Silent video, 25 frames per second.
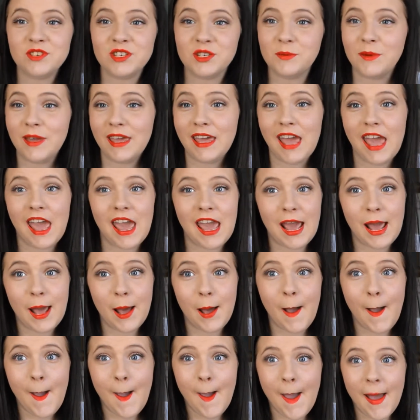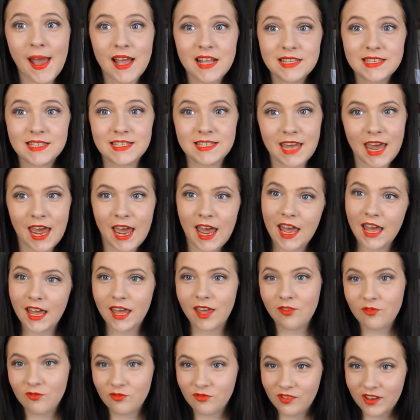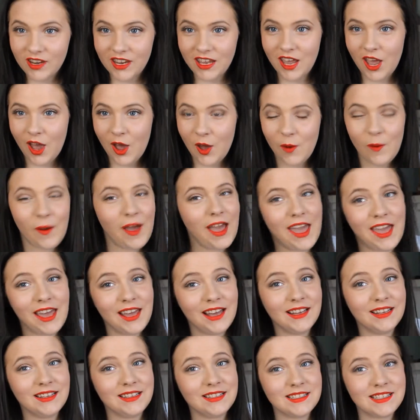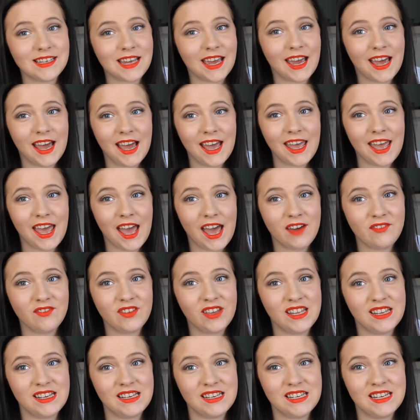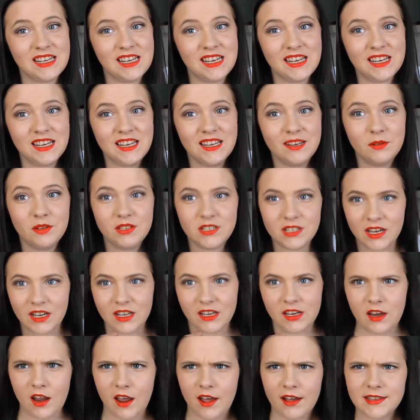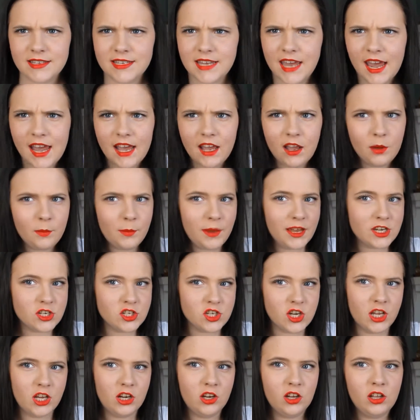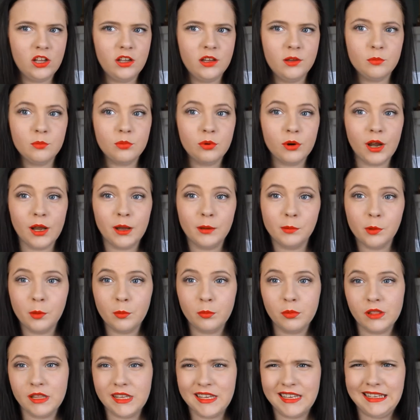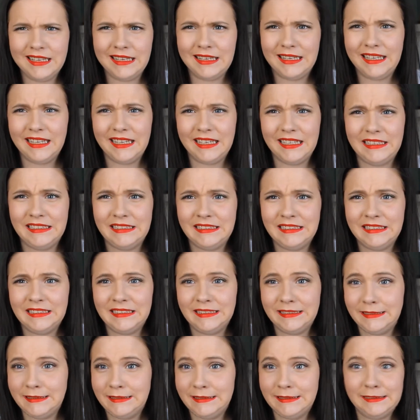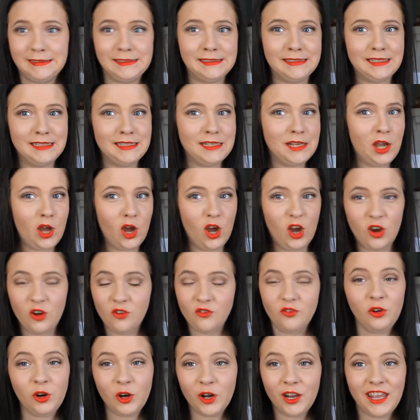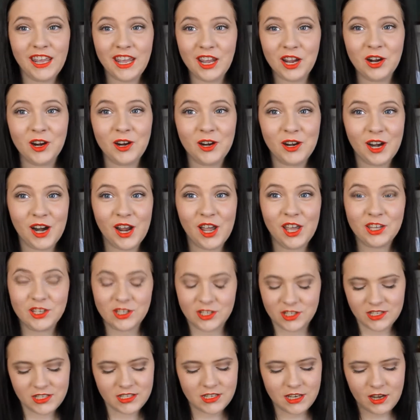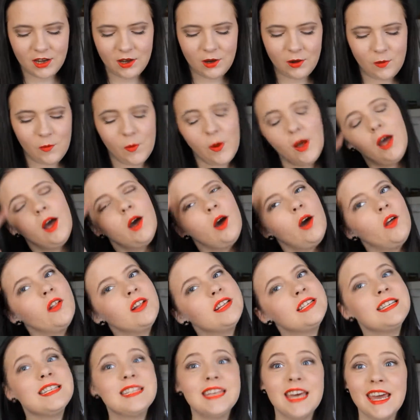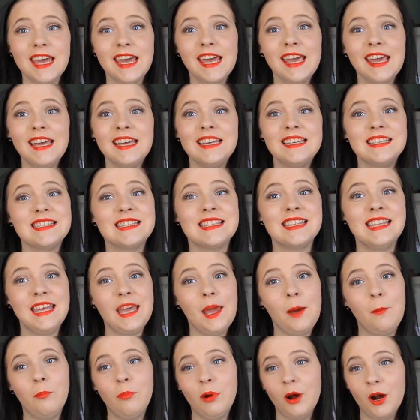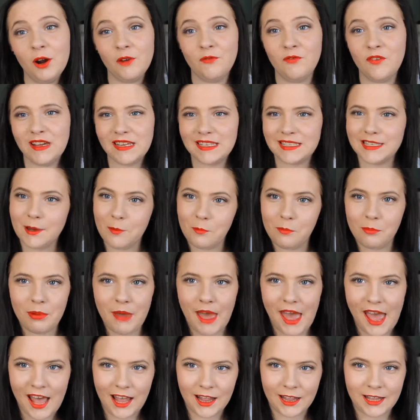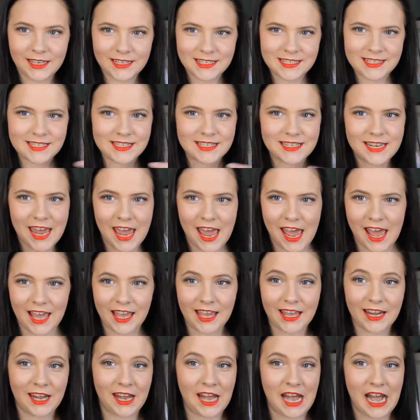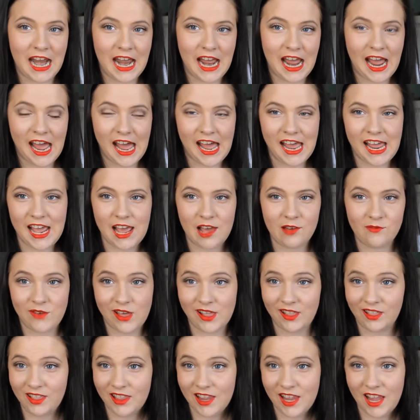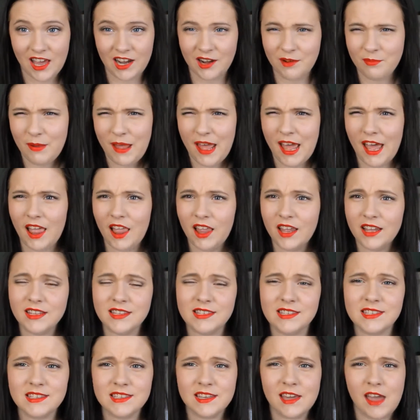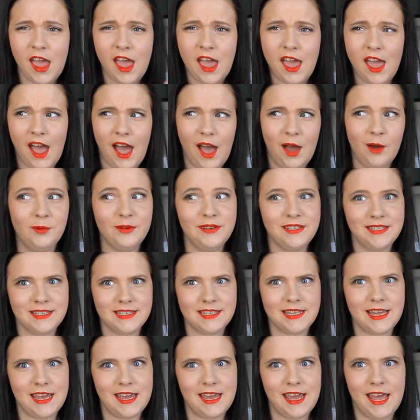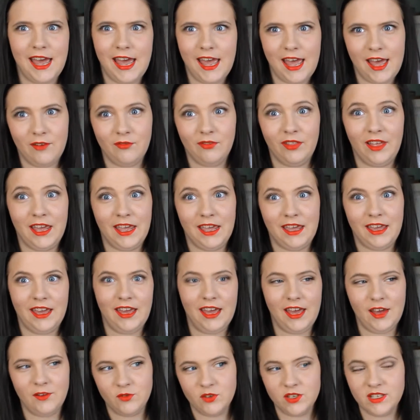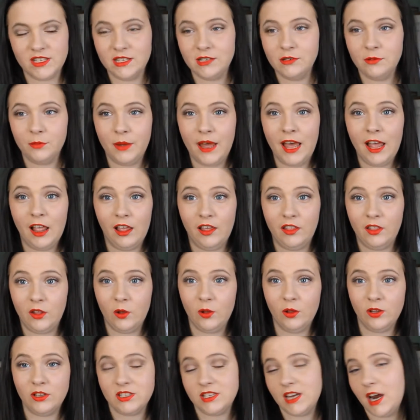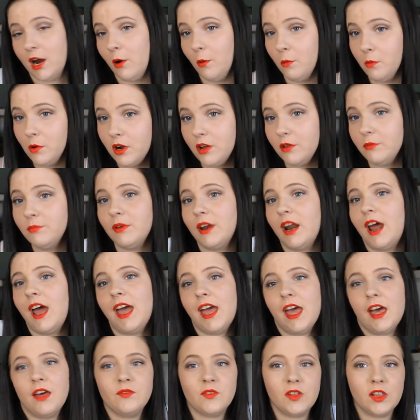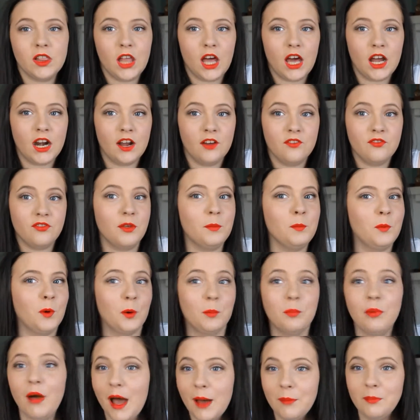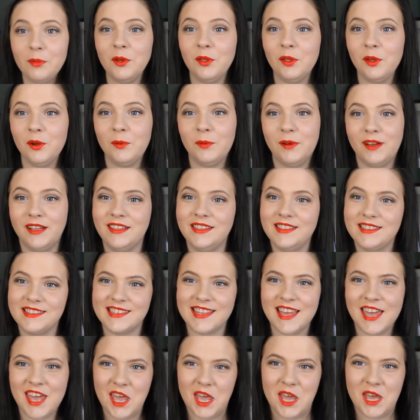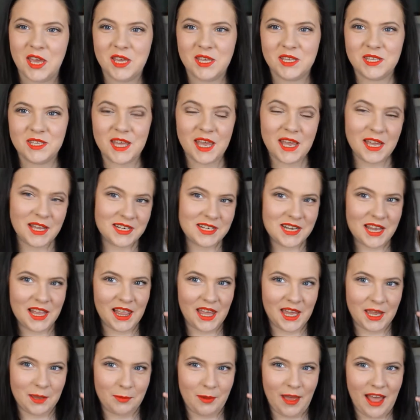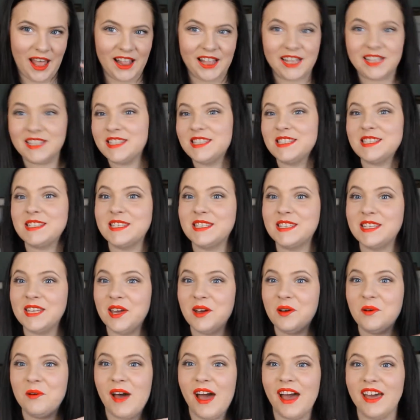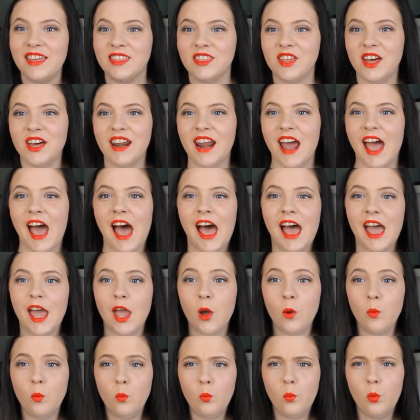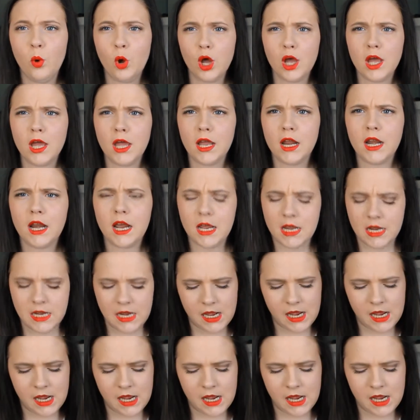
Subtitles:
doing a tag video, and I haven't done a tag on my channel in probably over a year. So today is the perfect palette tag, and I have a lot of palettes. I wouldn't say I have like every single palette in the whole entire world, but I have a lot of the more popular ones, and I like palettes. So I thought I would